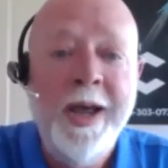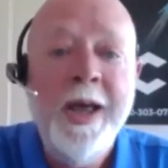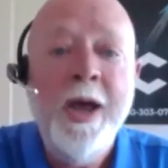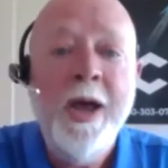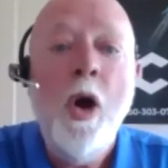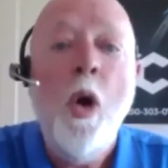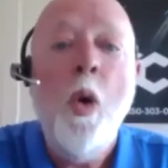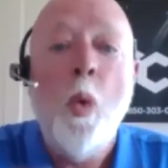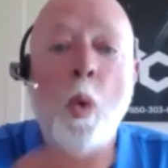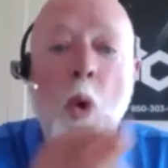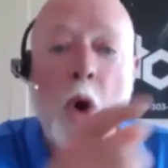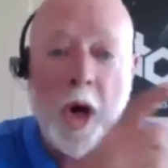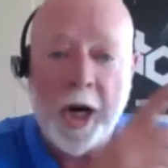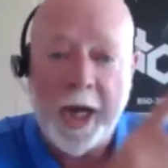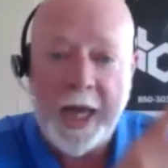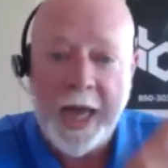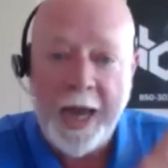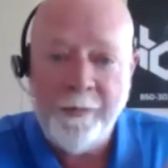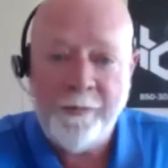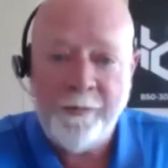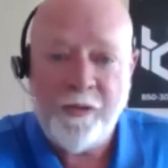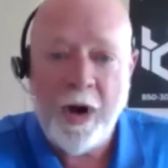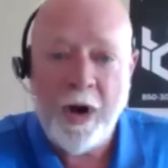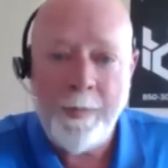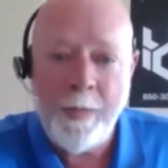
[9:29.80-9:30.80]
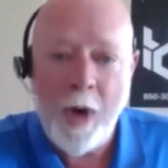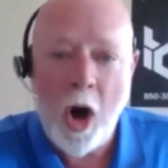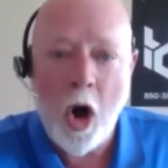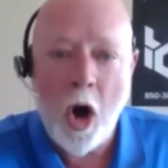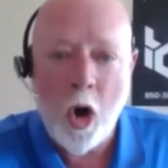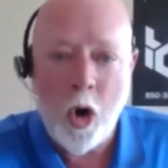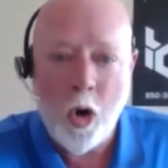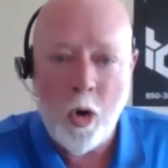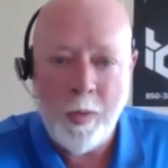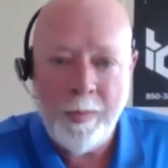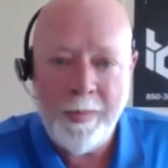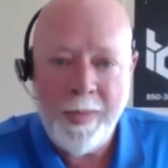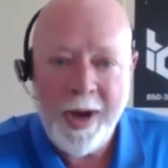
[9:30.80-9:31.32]
working from
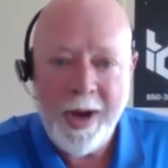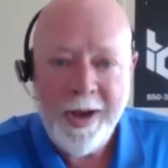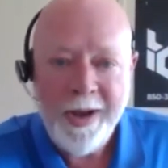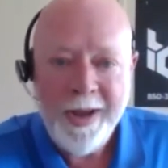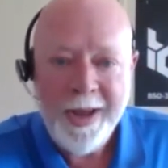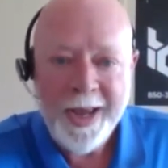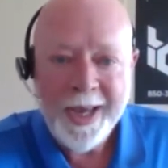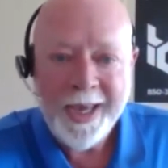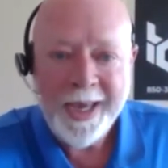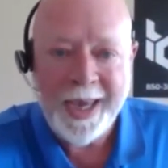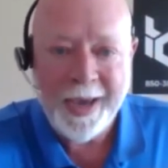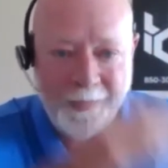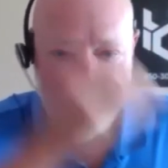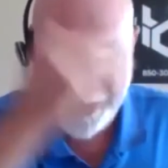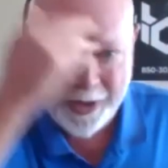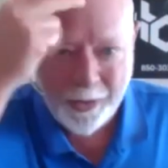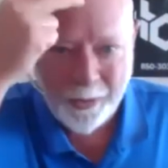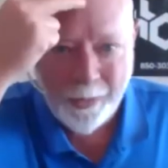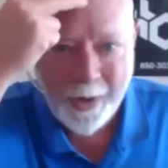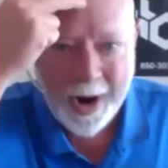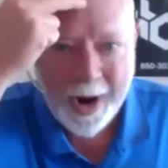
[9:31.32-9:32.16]
home, given the right